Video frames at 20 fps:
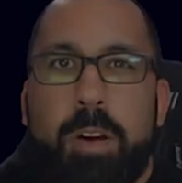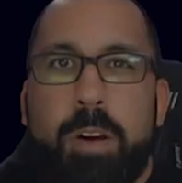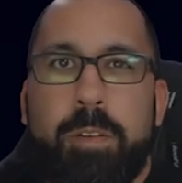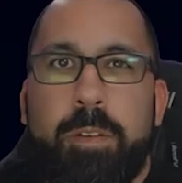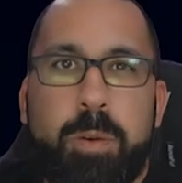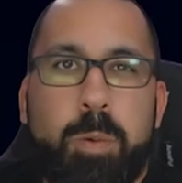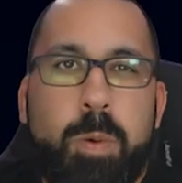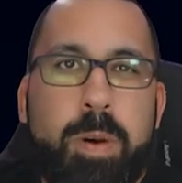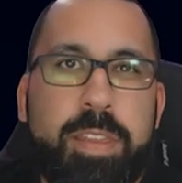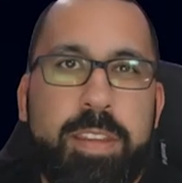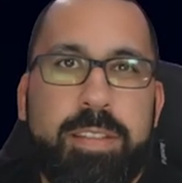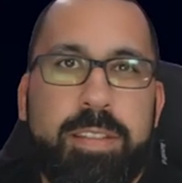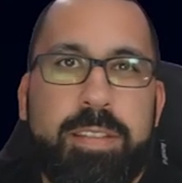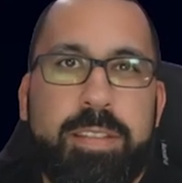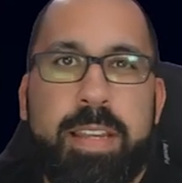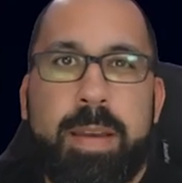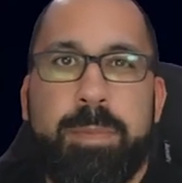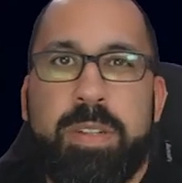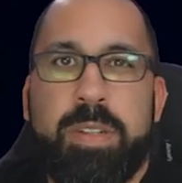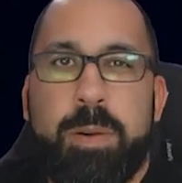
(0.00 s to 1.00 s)
Hello everyone, this
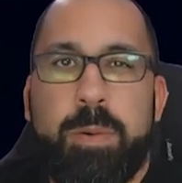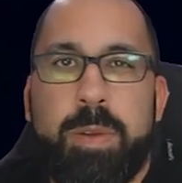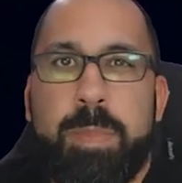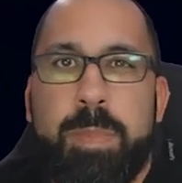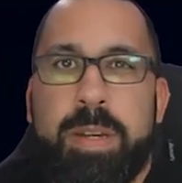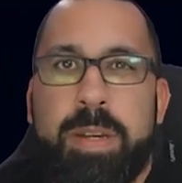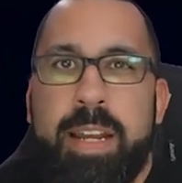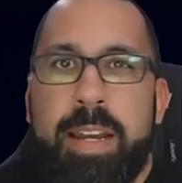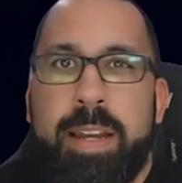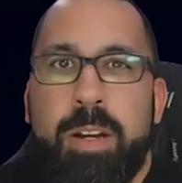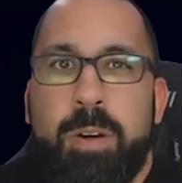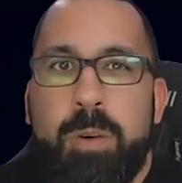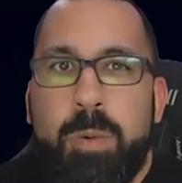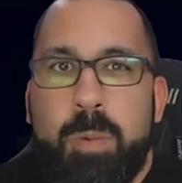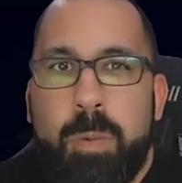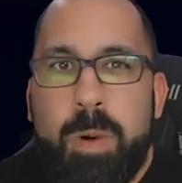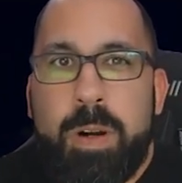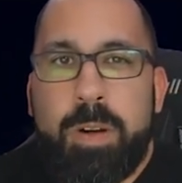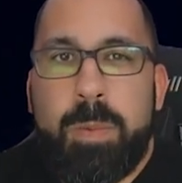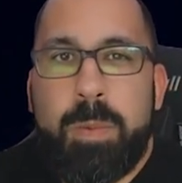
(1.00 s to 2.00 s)
is MJ with MinIO.
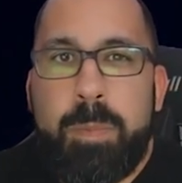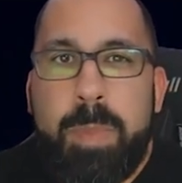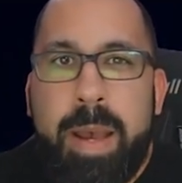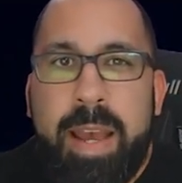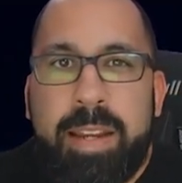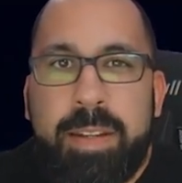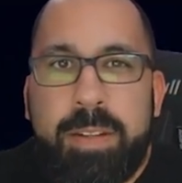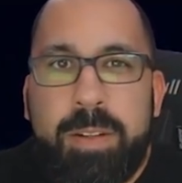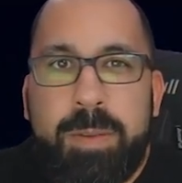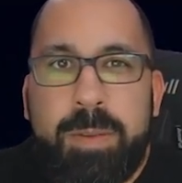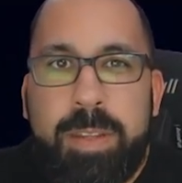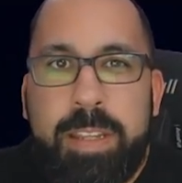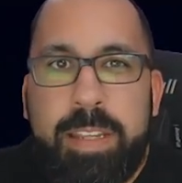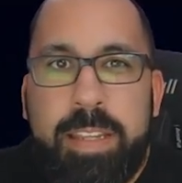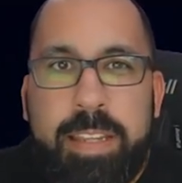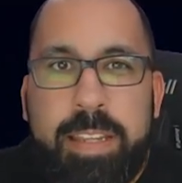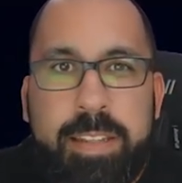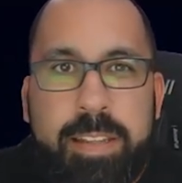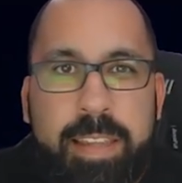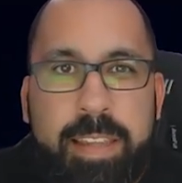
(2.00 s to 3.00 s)
Welcome back to
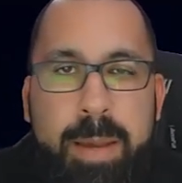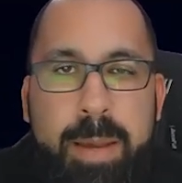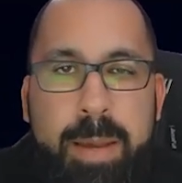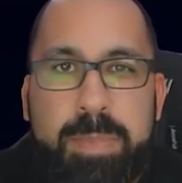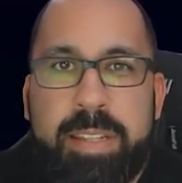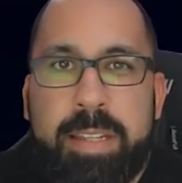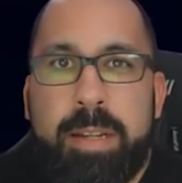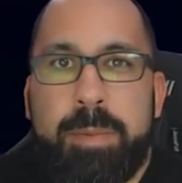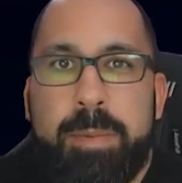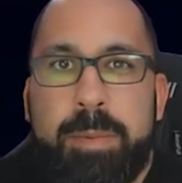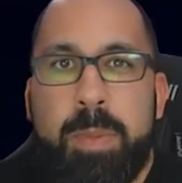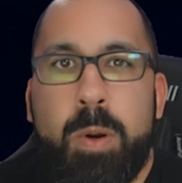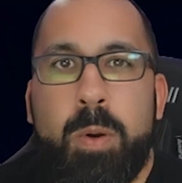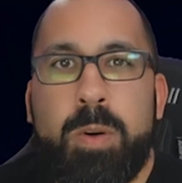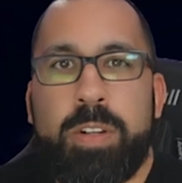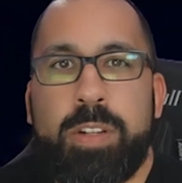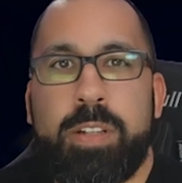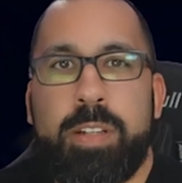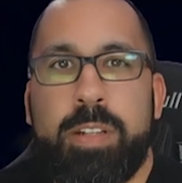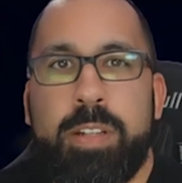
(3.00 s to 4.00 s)
the lab setup
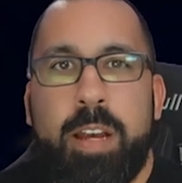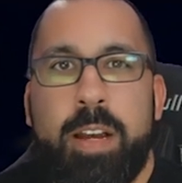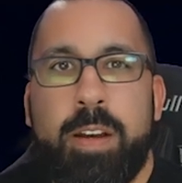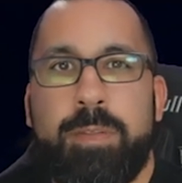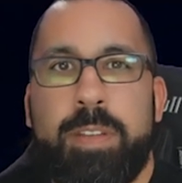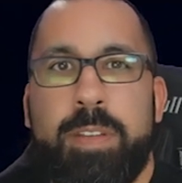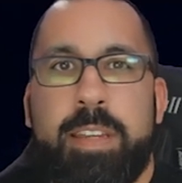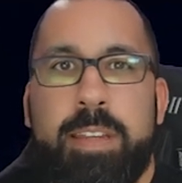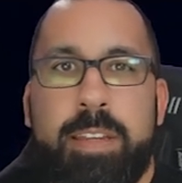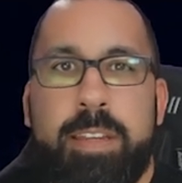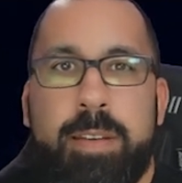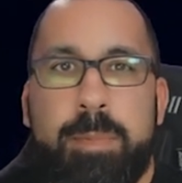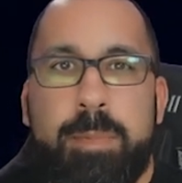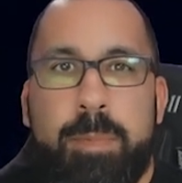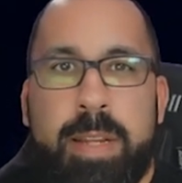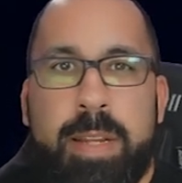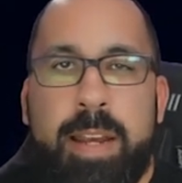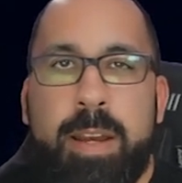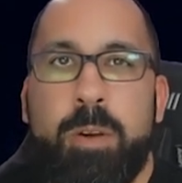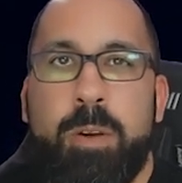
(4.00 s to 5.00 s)
portion of the
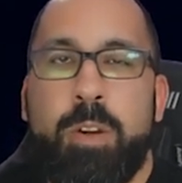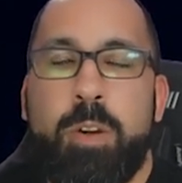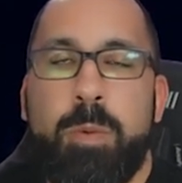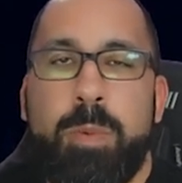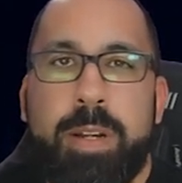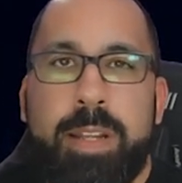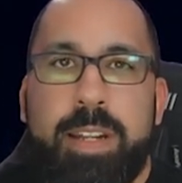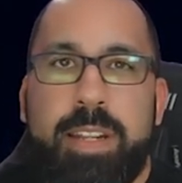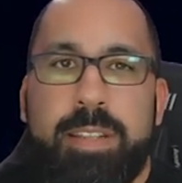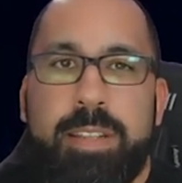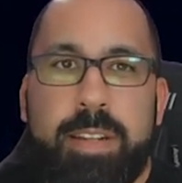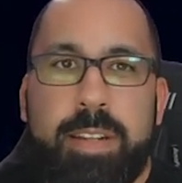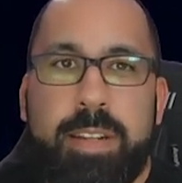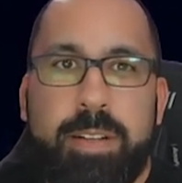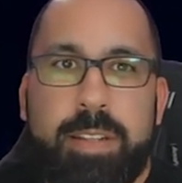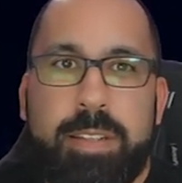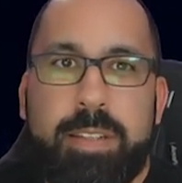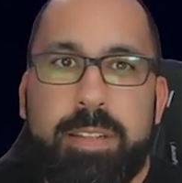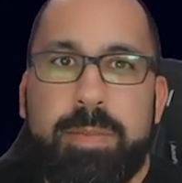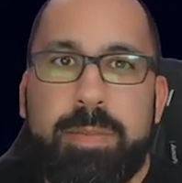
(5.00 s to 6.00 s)
MinIO Kubernetes
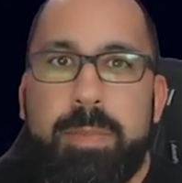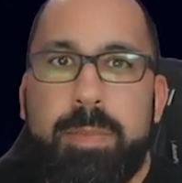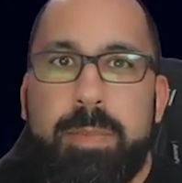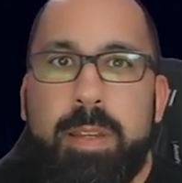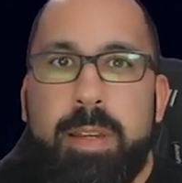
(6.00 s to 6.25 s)
series.